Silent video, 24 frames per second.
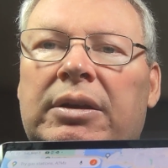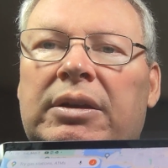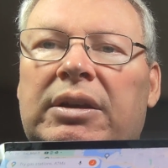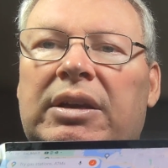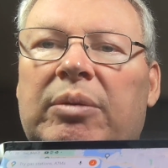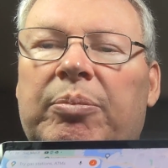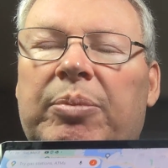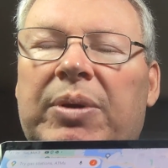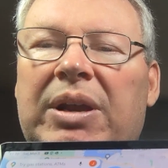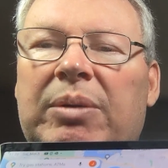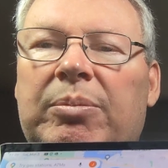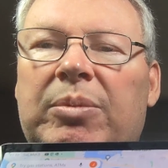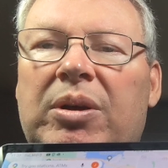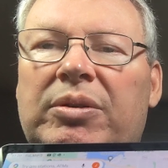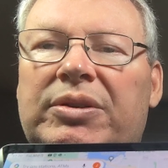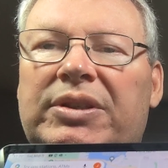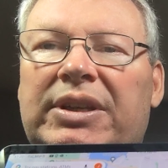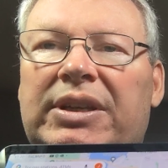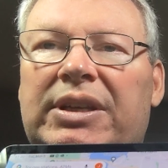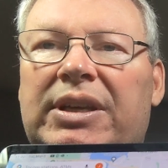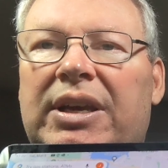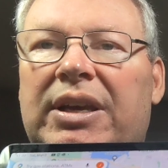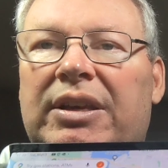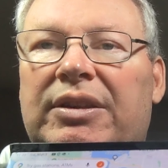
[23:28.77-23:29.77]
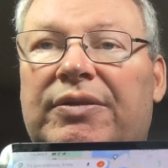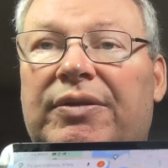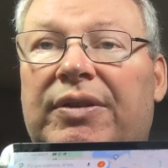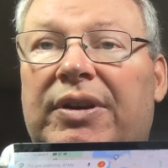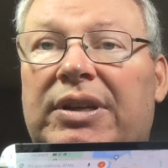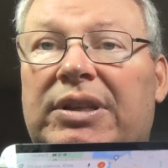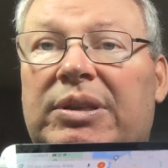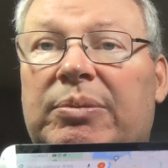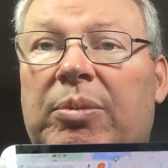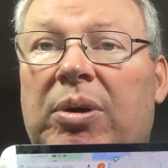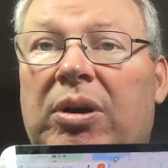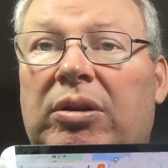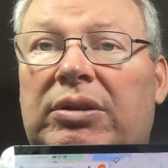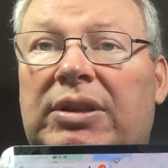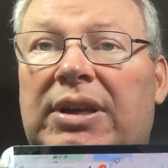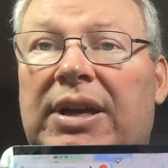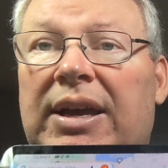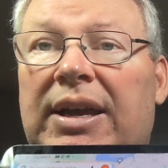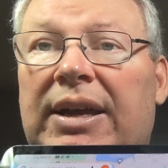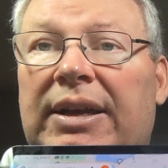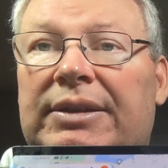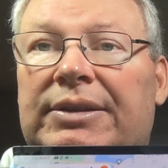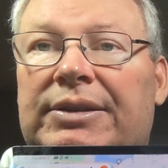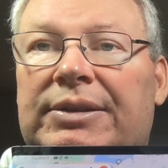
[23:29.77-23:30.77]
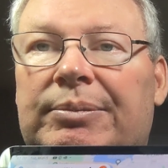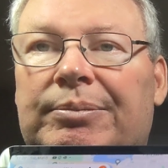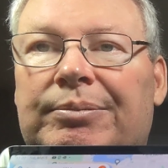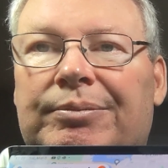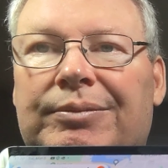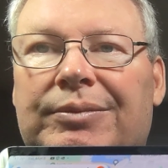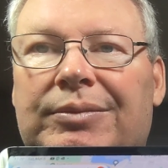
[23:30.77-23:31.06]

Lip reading: Now, Panama City has very small tides.